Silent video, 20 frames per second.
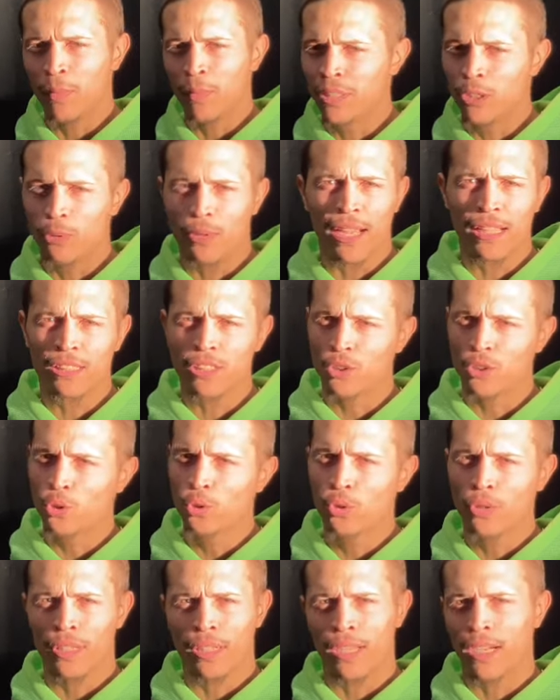I did what I had to
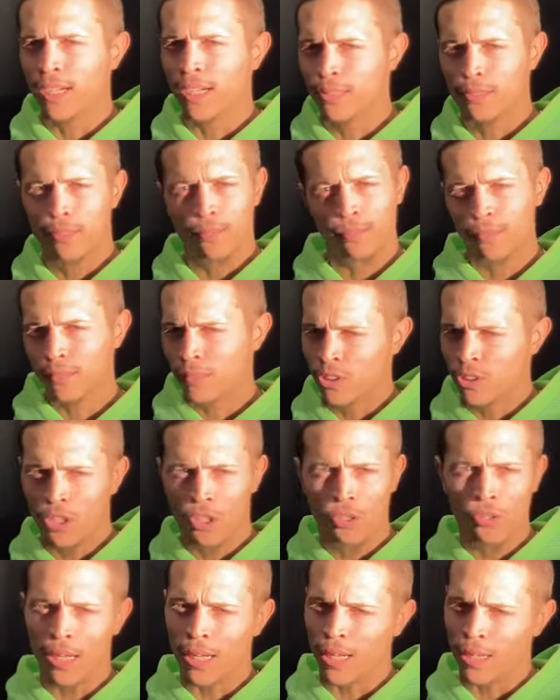do, and I
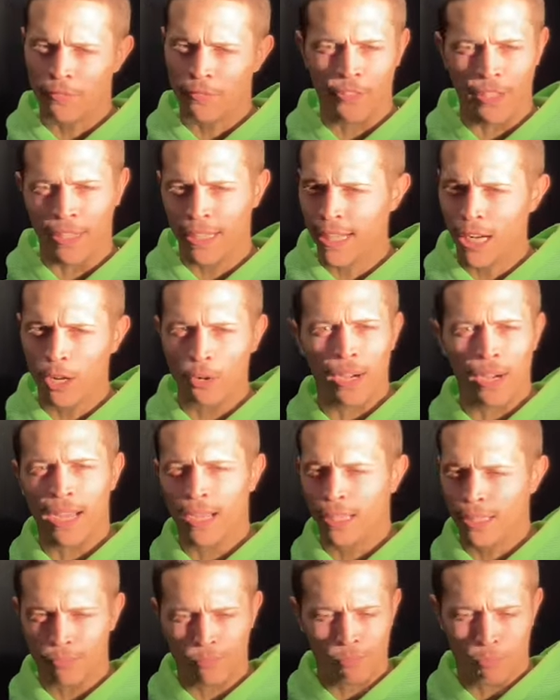figured it out.
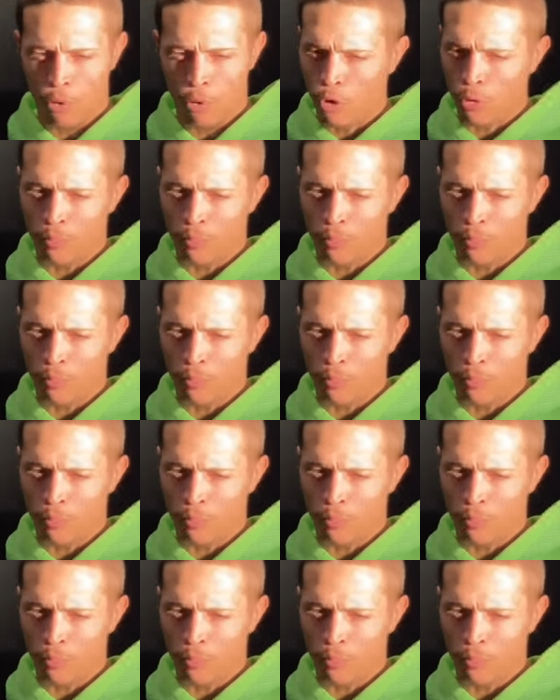I broke him